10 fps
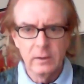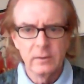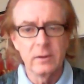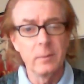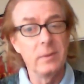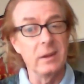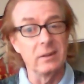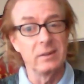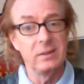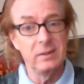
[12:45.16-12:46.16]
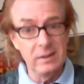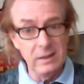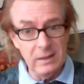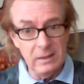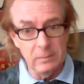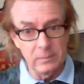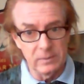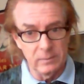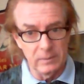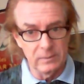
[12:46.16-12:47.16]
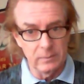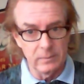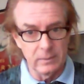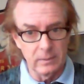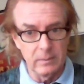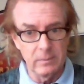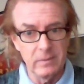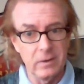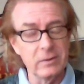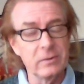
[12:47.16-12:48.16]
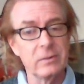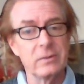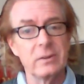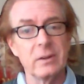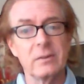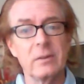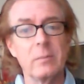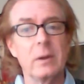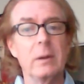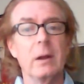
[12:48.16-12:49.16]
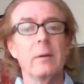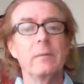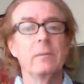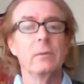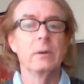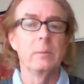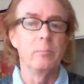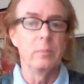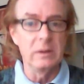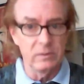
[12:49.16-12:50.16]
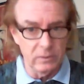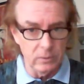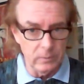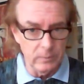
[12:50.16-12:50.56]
Something seems to be something that also suggests it may not fully be so.